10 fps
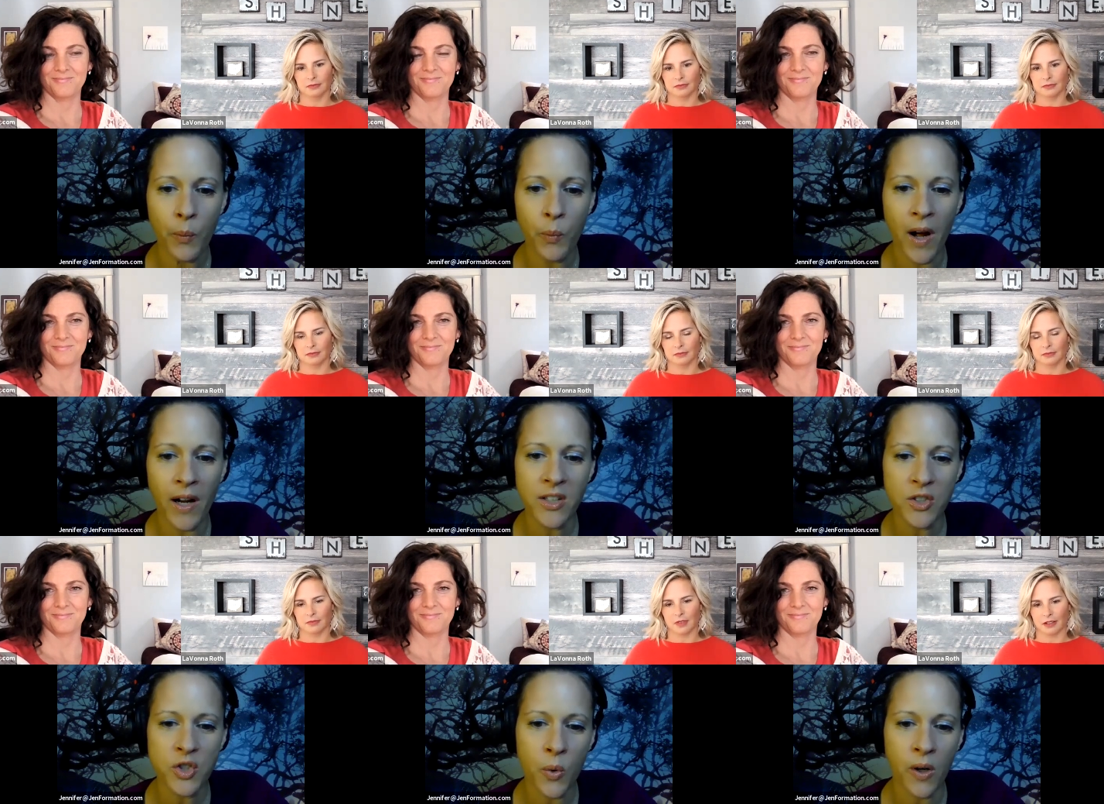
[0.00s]
Speaker 1: know what
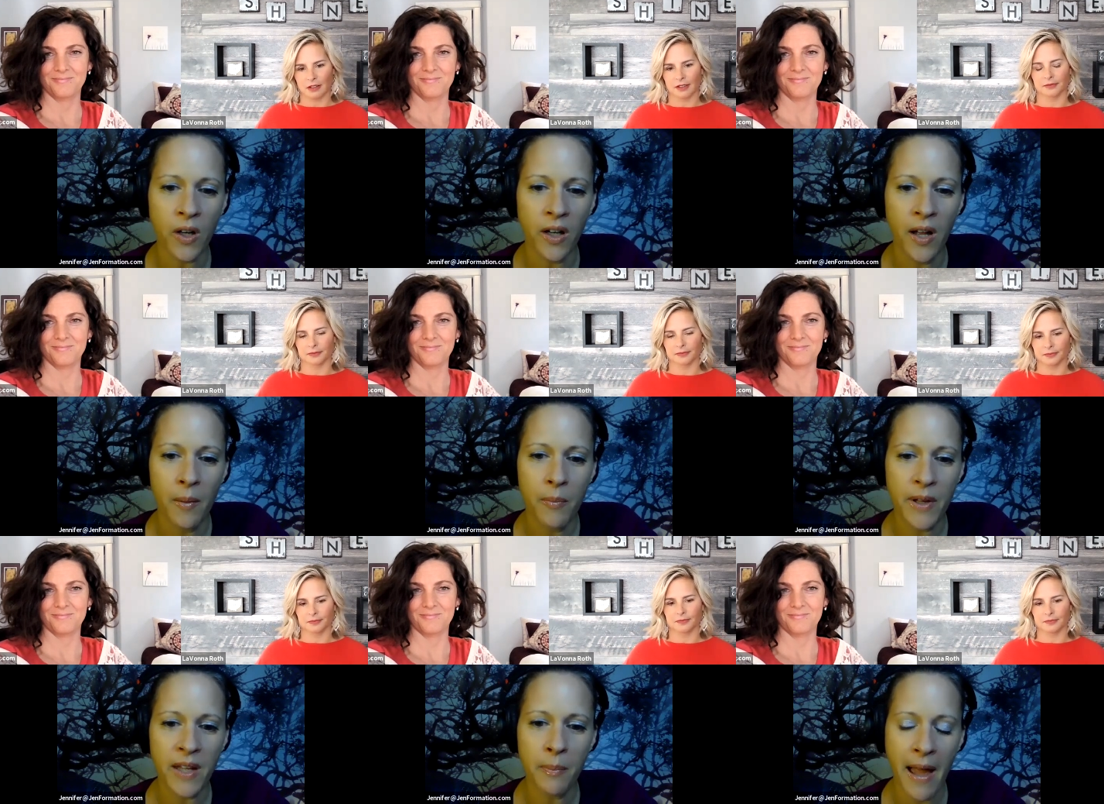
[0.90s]
is your
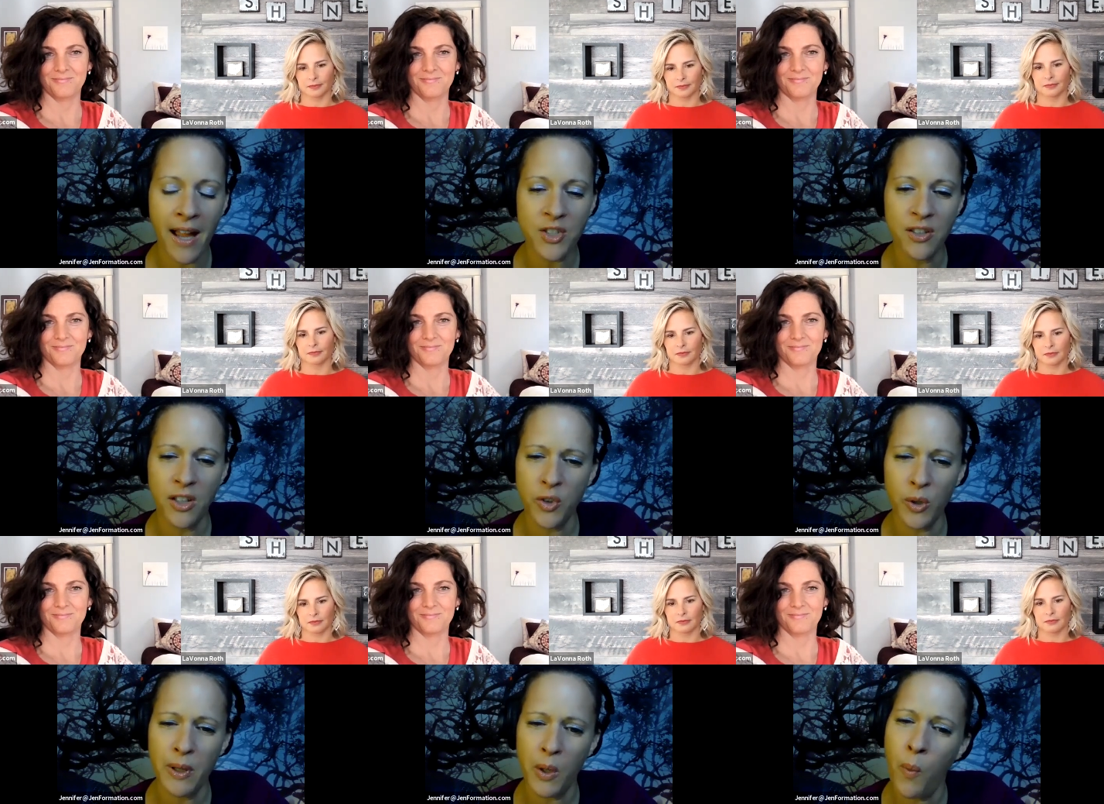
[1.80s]
big passion and your
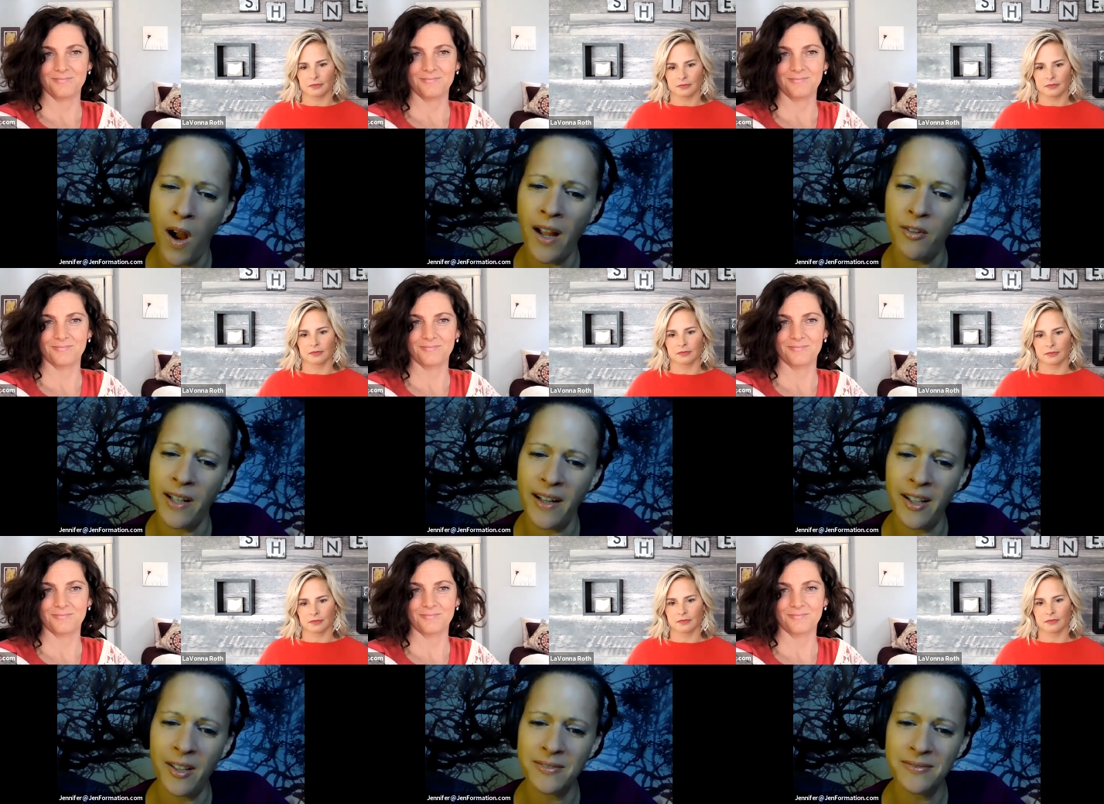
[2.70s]
big why right
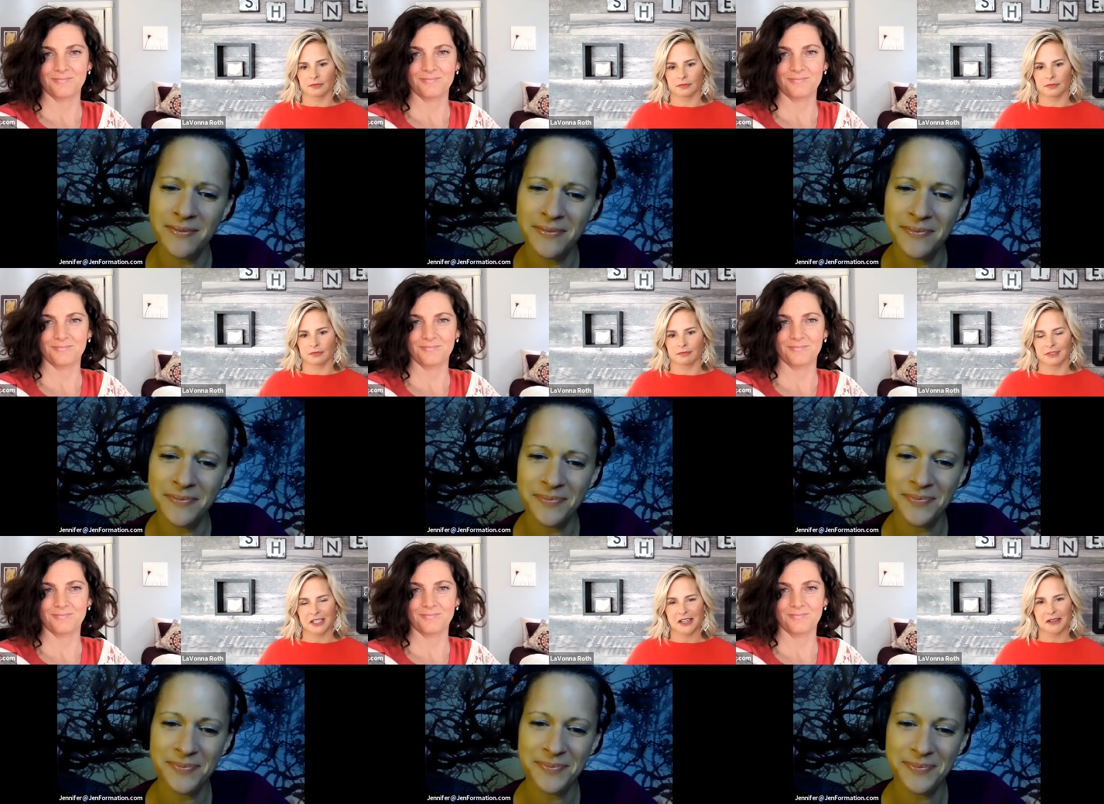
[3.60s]
now
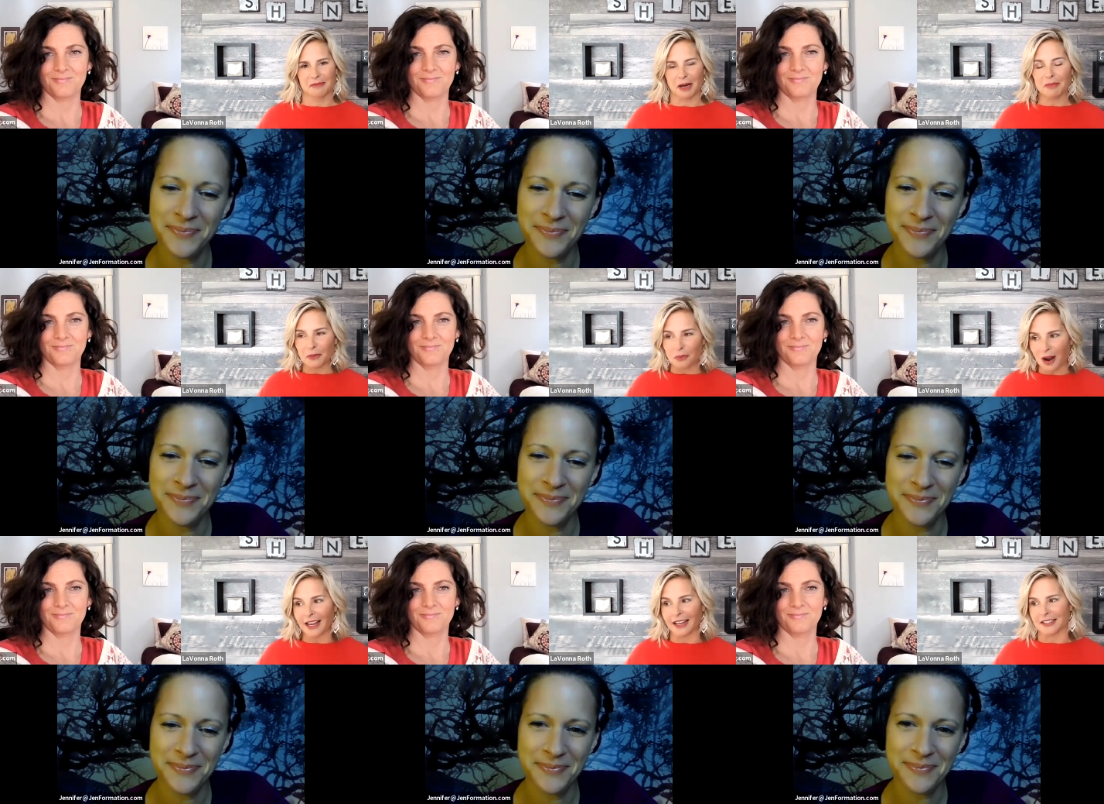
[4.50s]
Speaker 2: my big
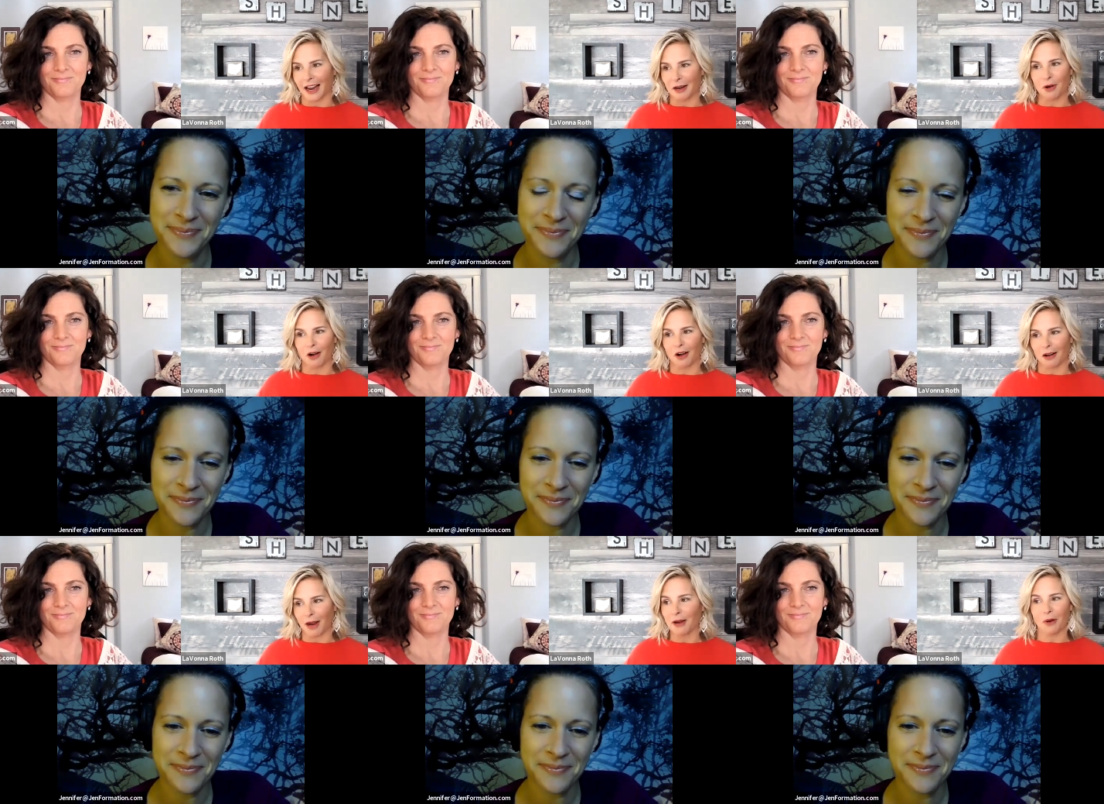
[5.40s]
why is i'm
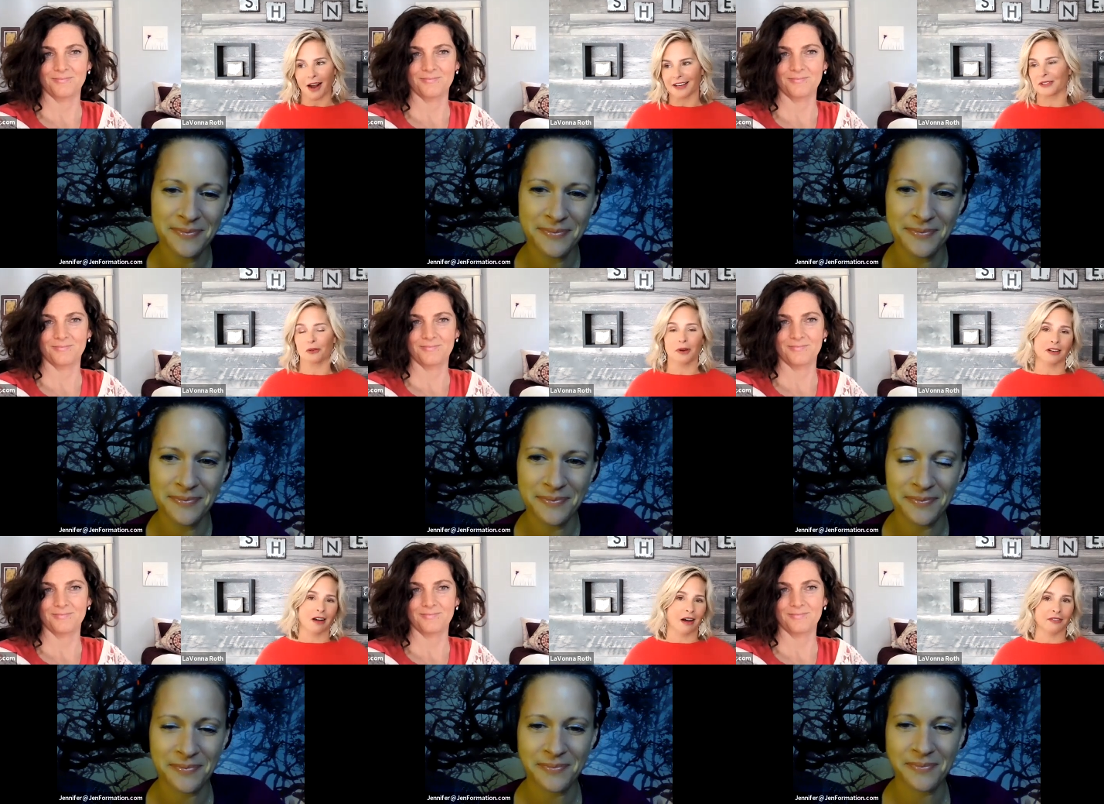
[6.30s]
my why is all around
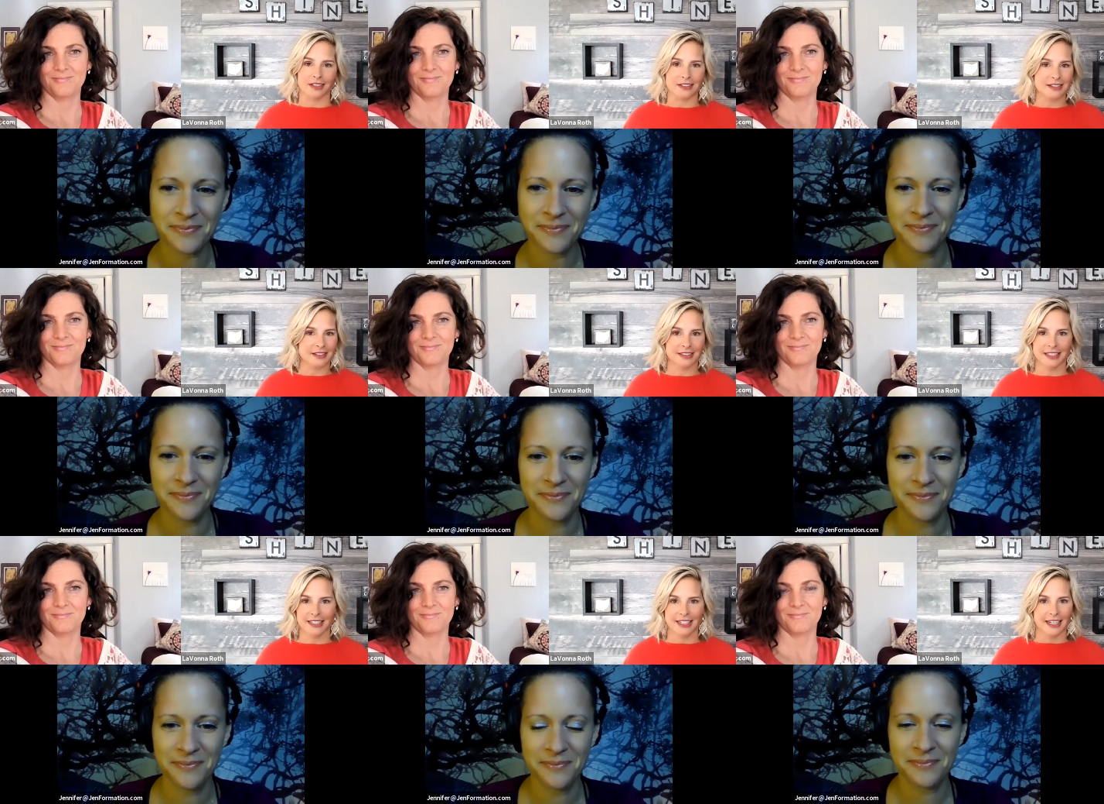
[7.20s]
confidence
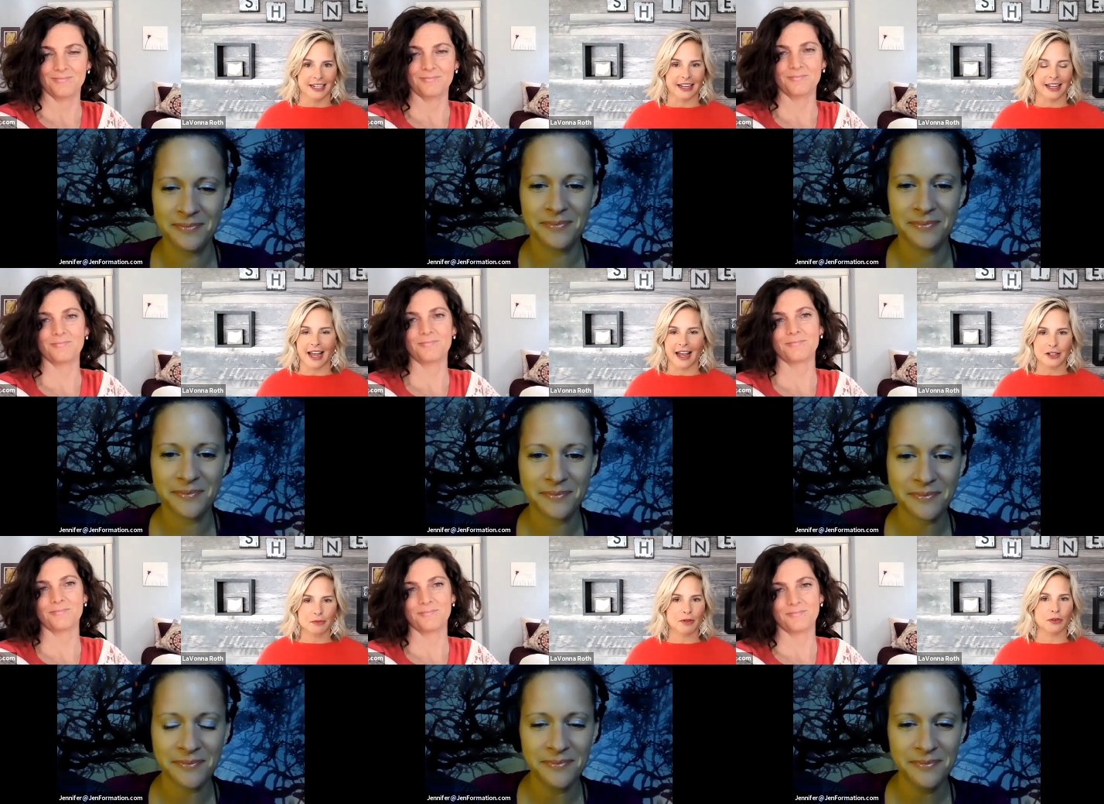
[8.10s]
and it, and it has been for